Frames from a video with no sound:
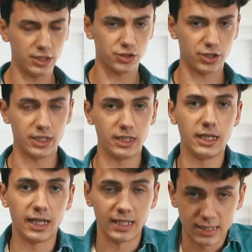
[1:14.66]
is you're gonna
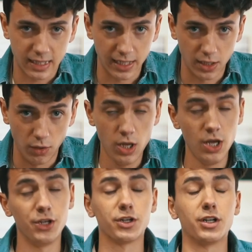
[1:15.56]
need a scale,
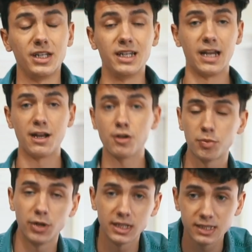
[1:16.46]
you're gonna need an
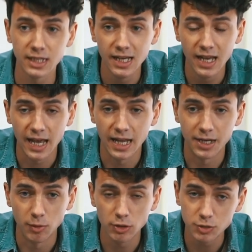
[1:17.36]
Aeropress, and
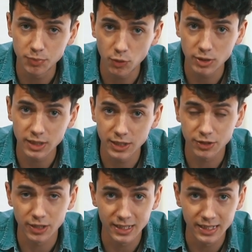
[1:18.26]
most importantly you're
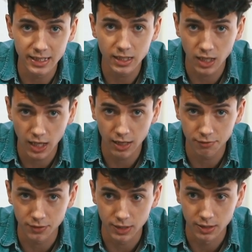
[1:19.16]
gonna need
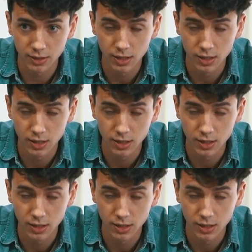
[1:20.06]
coffee.